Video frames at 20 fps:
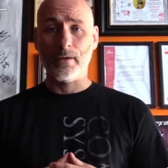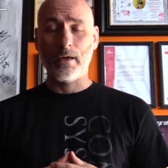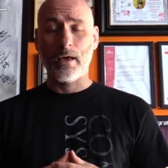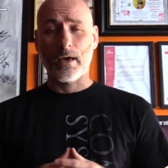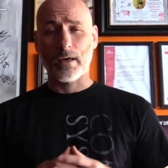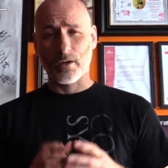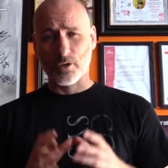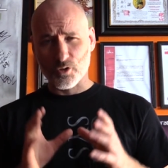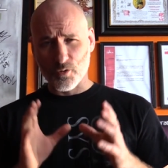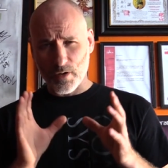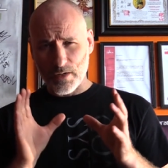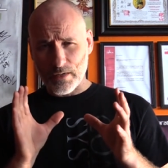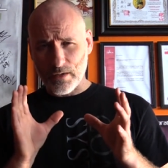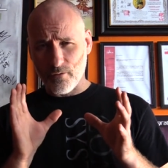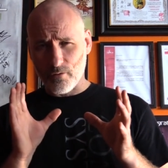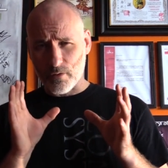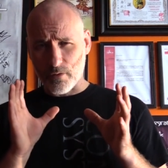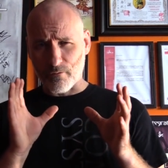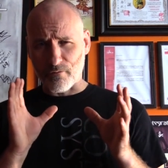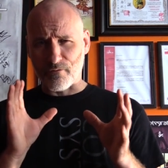And I'll try to give
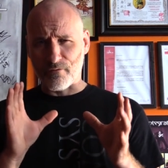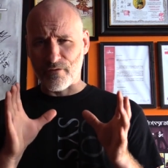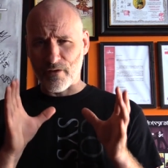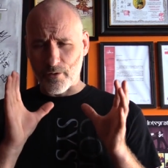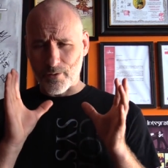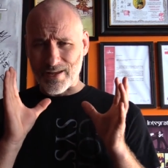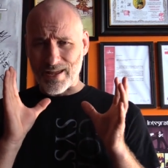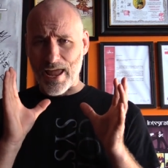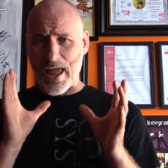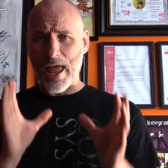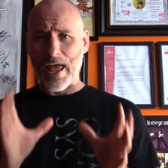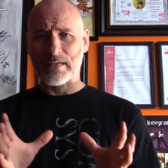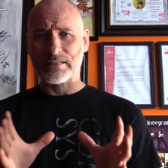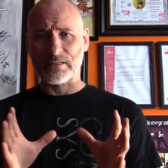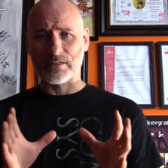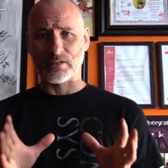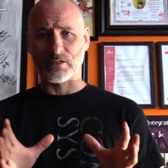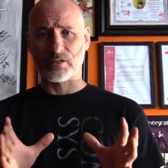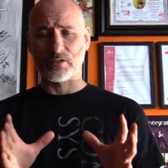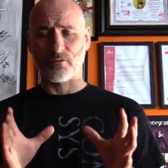you the very
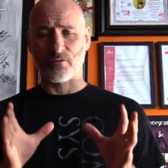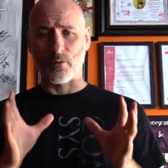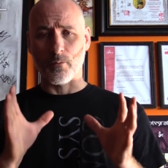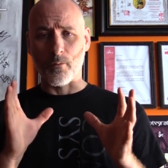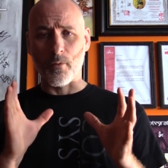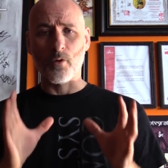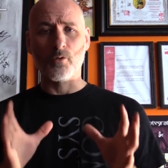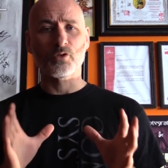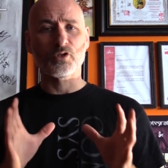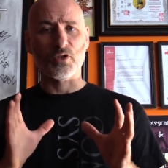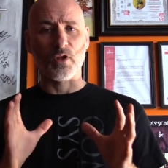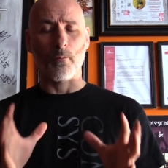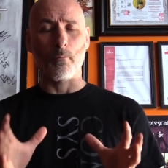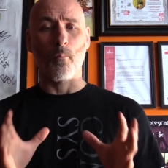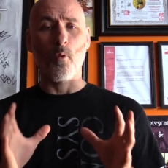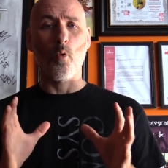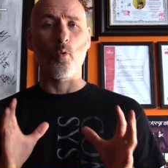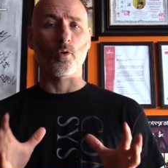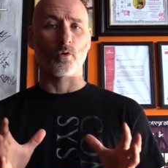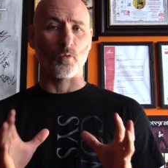essence of the most
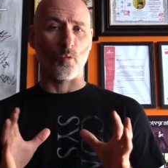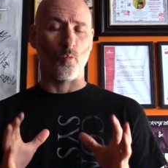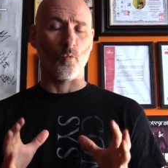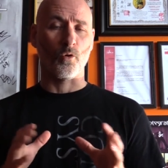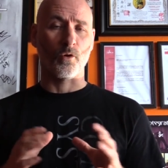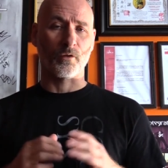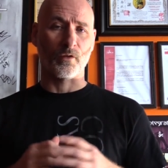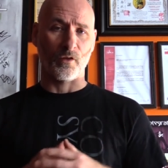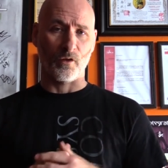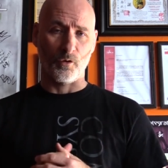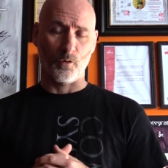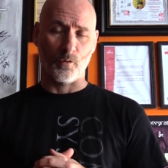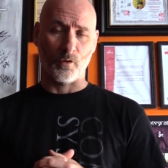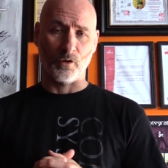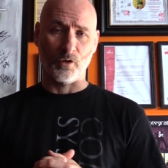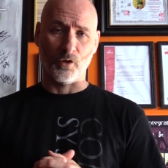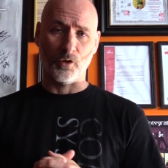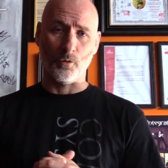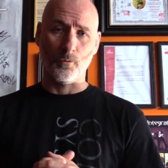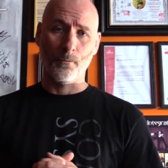important work that you
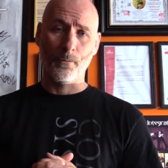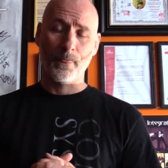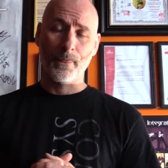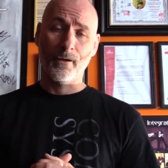can do,